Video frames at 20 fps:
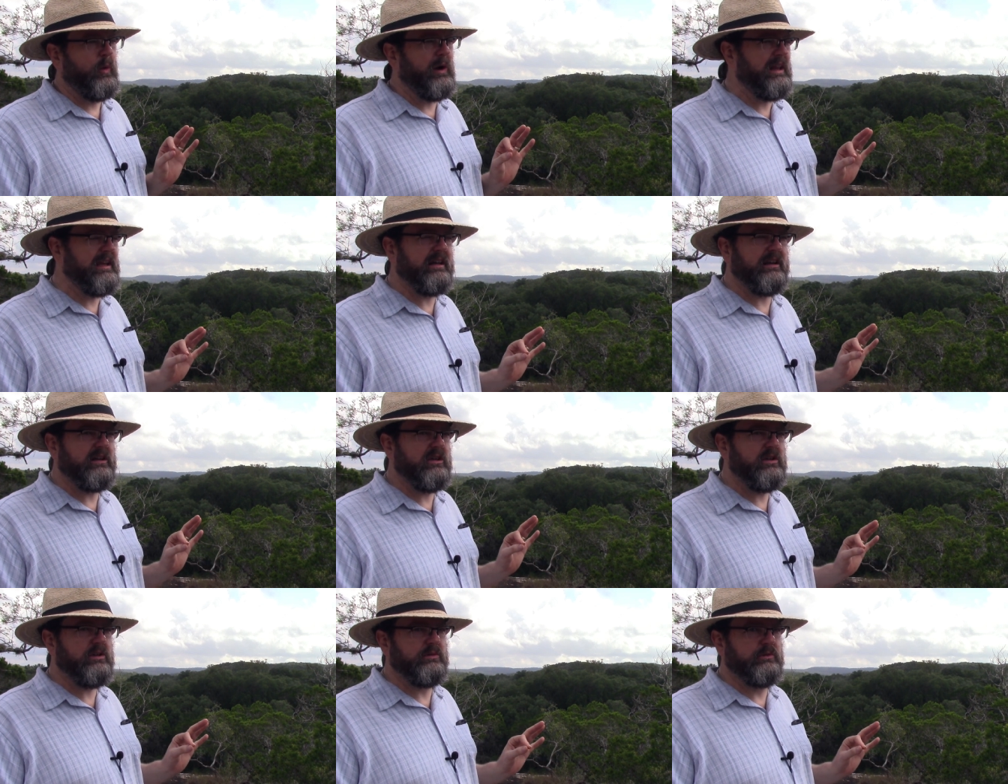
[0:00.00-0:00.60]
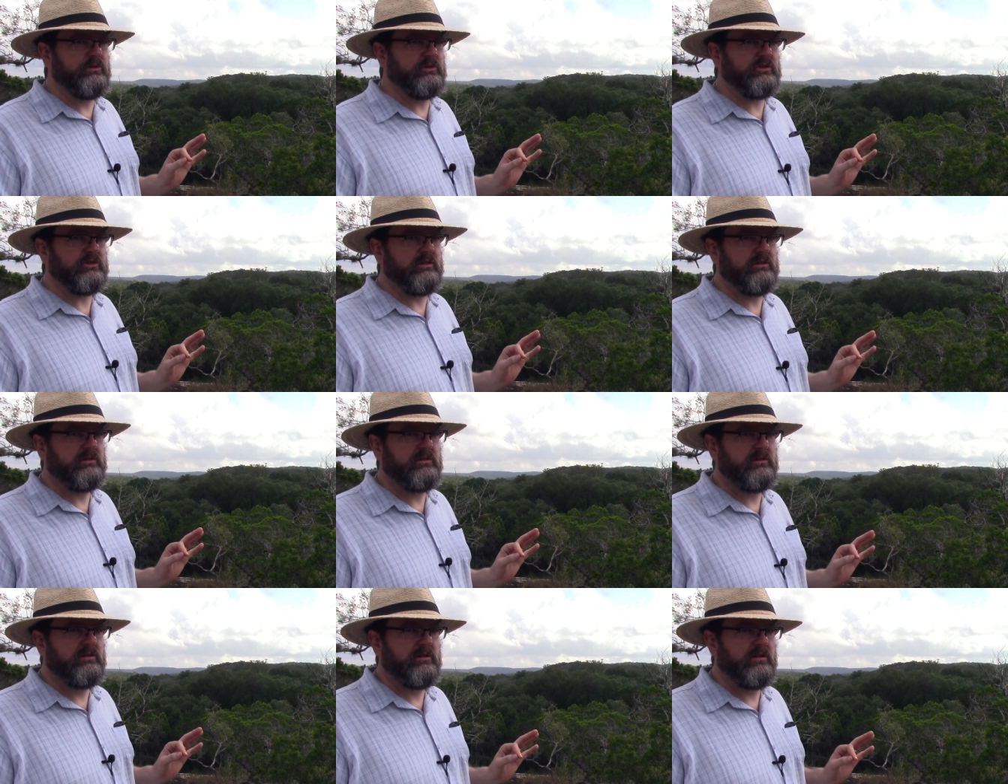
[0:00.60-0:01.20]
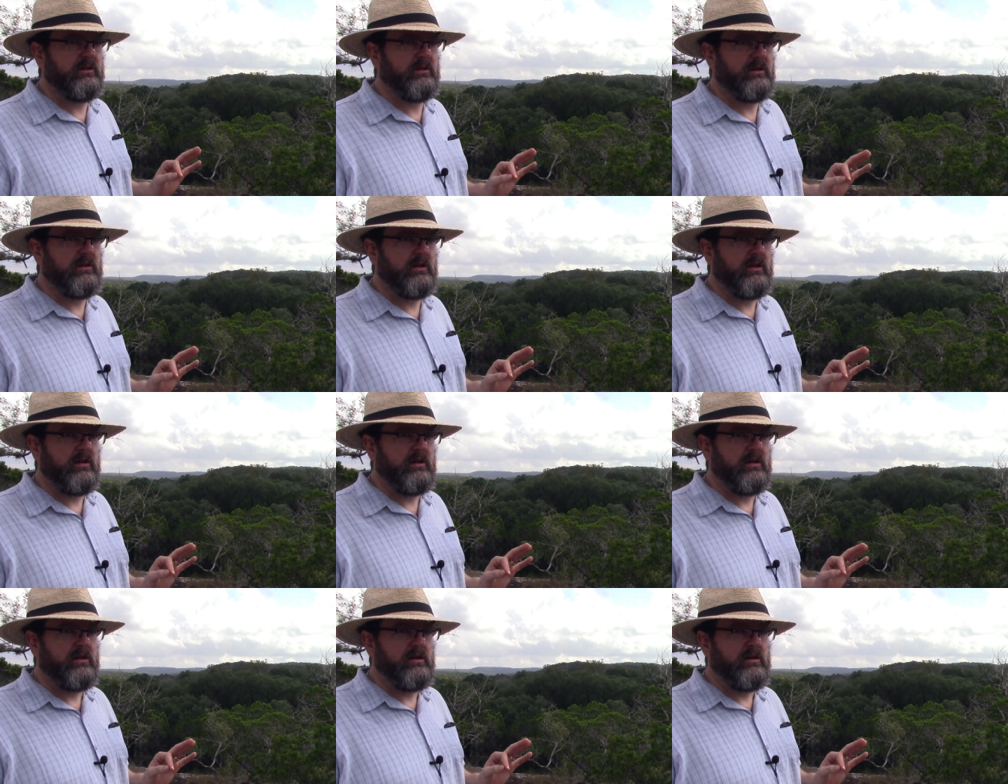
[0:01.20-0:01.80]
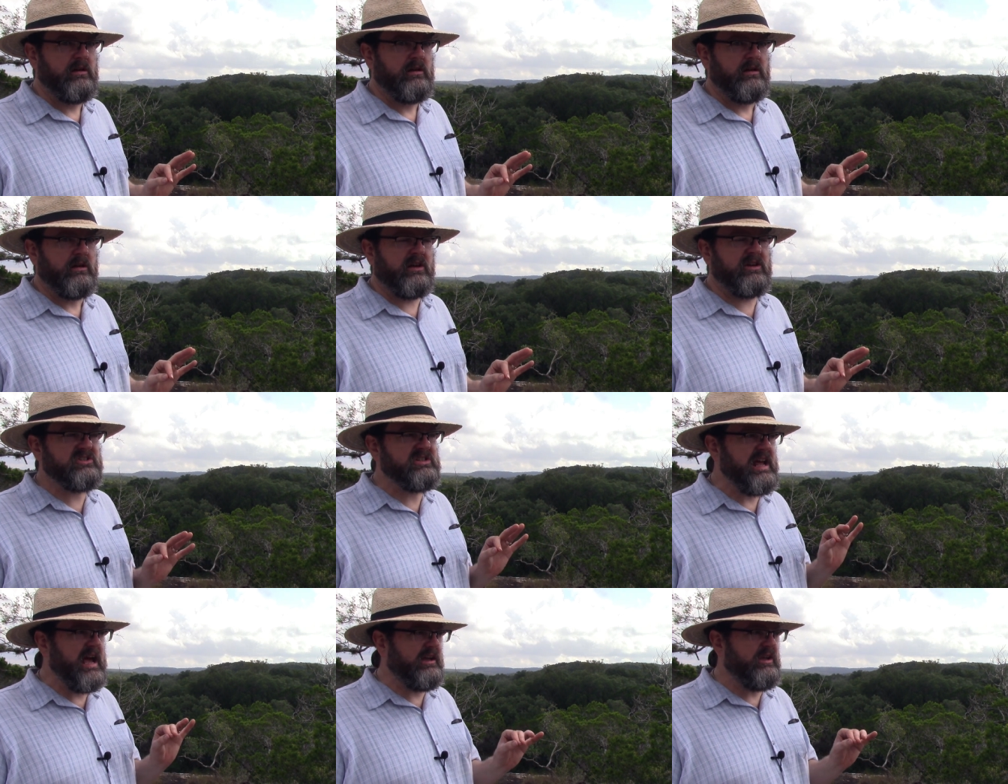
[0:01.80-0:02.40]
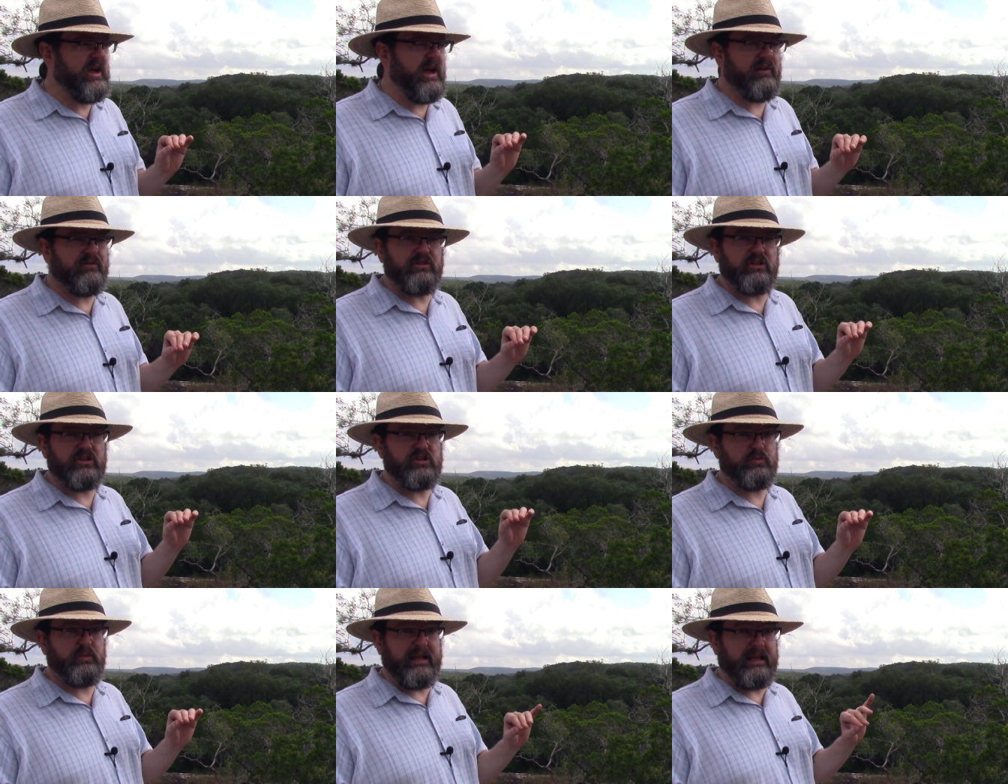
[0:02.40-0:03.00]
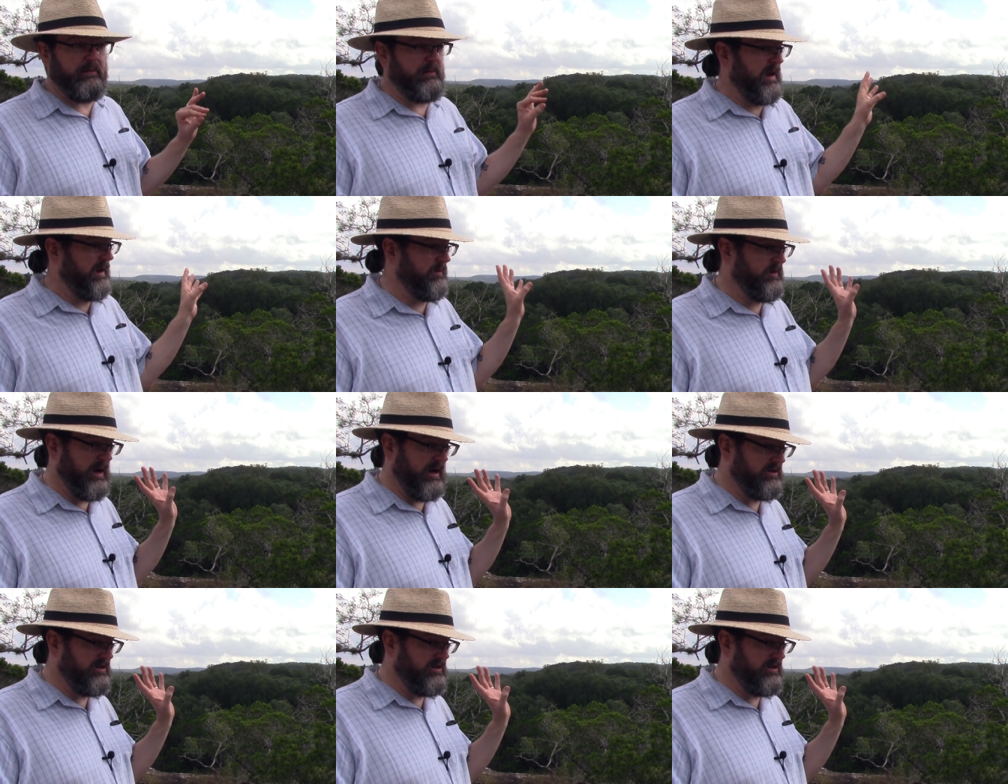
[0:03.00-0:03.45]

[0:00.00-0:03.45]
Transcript: what are you going to use? Because now you have to explain. I mean,